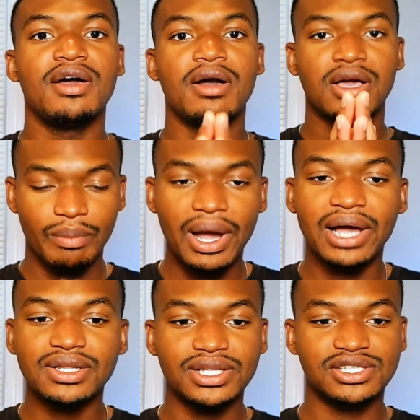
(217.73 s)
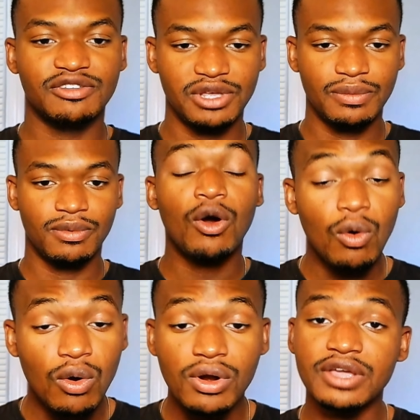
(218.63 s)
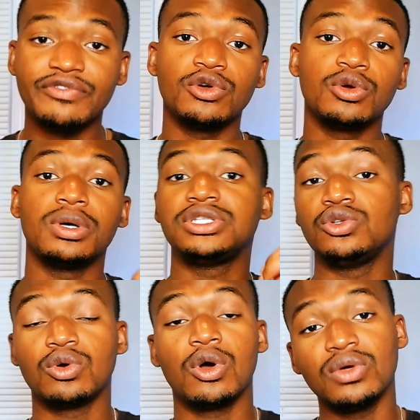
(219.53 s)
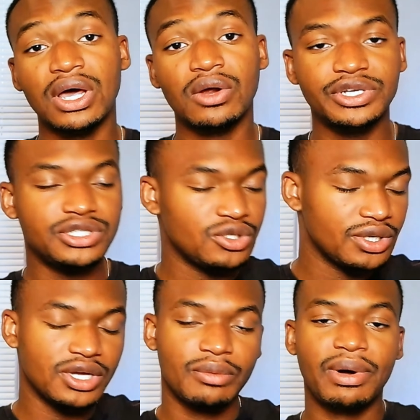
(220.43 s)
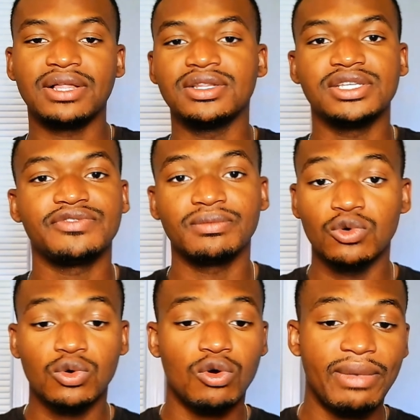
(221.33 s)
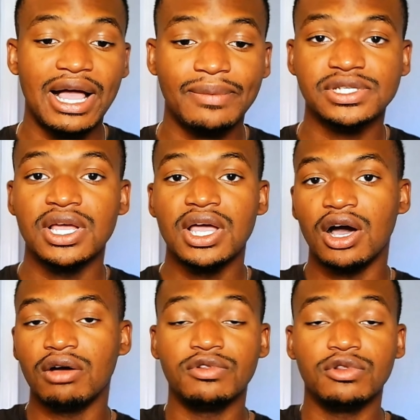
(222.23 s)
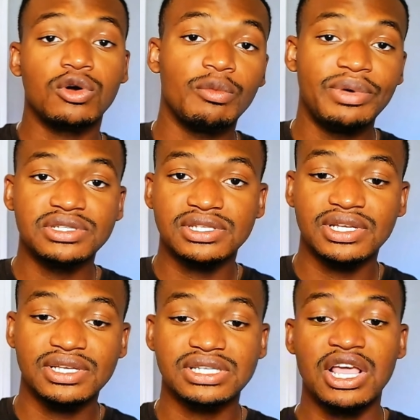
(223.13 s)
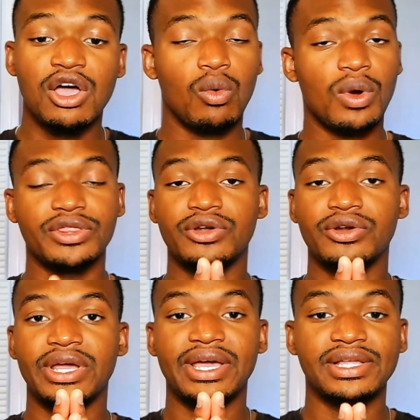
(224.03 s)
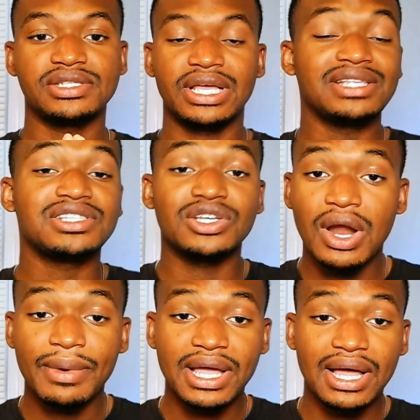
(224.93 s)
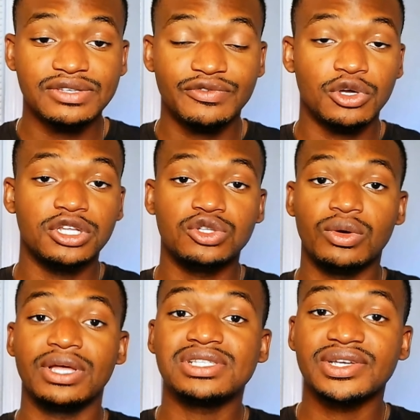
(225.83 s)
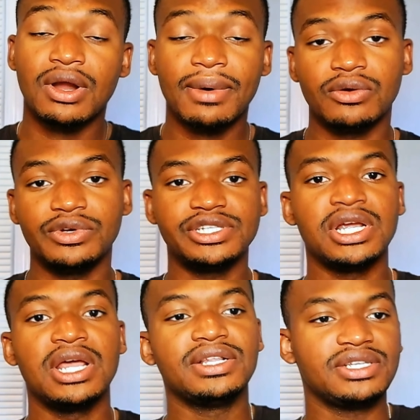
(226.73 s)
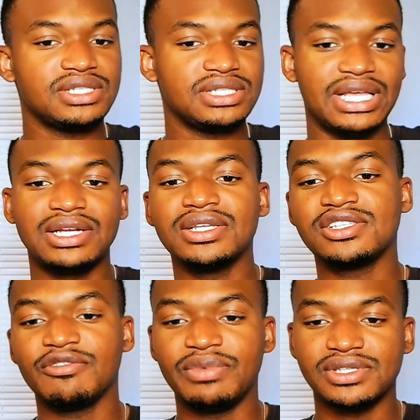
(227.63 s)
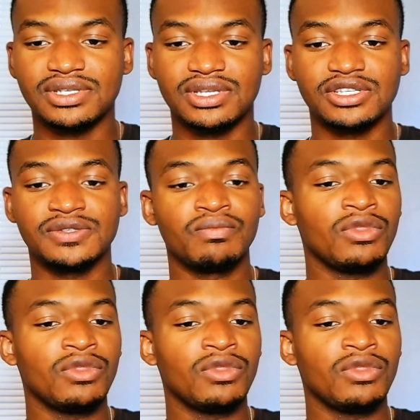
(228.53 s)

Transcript: Compile a list of people. Or if you're going to do cold outreach, you're going to compile a list from Google Maps of local businesses, whether it's Instagram accounts. If you're going to do Instagram outreach, just get a list of businesses